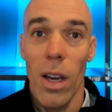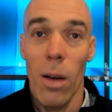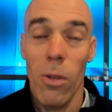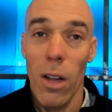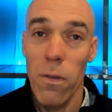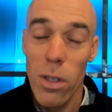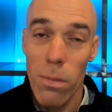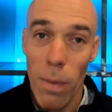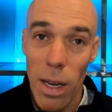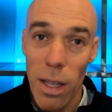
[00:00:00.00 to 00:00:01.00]
Uh, when I
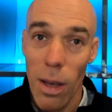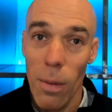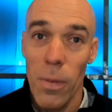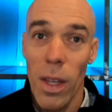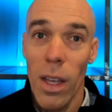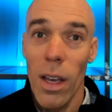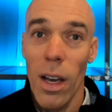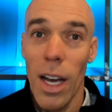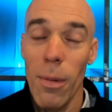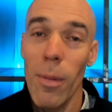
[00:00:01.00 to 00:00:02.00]
first met him,
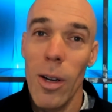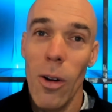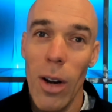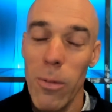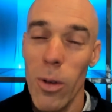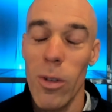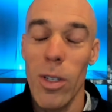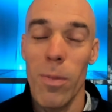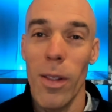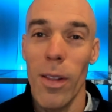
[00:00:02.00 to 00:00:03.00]
I remember going up to him
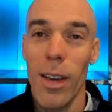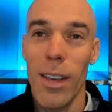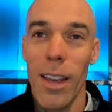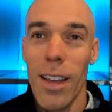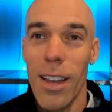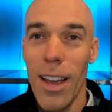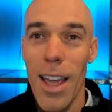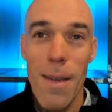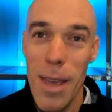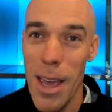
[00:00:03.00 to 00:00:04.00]
and just being like,
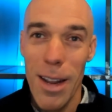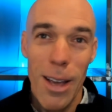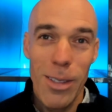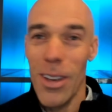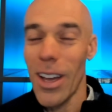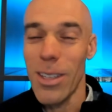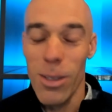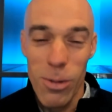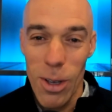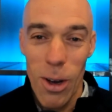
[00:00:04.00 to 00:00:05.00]
Hey man, how's it going? I
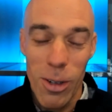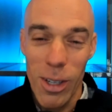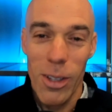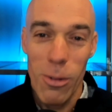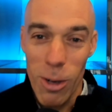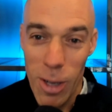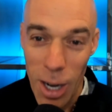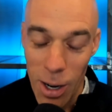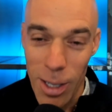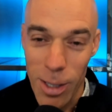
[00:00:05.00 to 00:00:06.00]
just was all a little
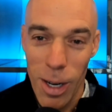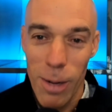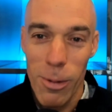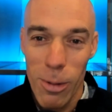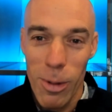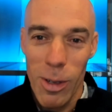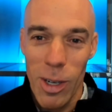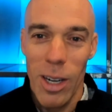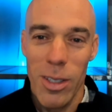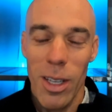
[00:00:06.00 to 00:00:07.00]
gregarious, right? I'm a little bit
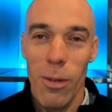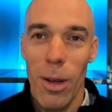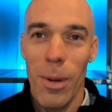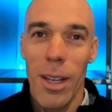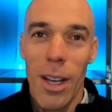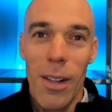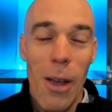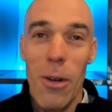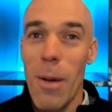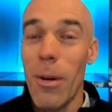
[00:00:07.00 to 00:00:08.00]
gregarious anyway, but
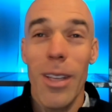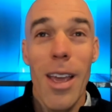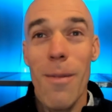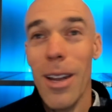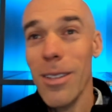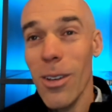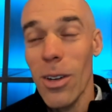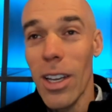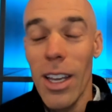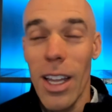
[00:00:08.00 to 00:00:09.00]
I went up and I said, Hey man, how's it
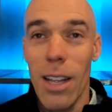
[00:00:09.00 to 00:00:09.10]
going?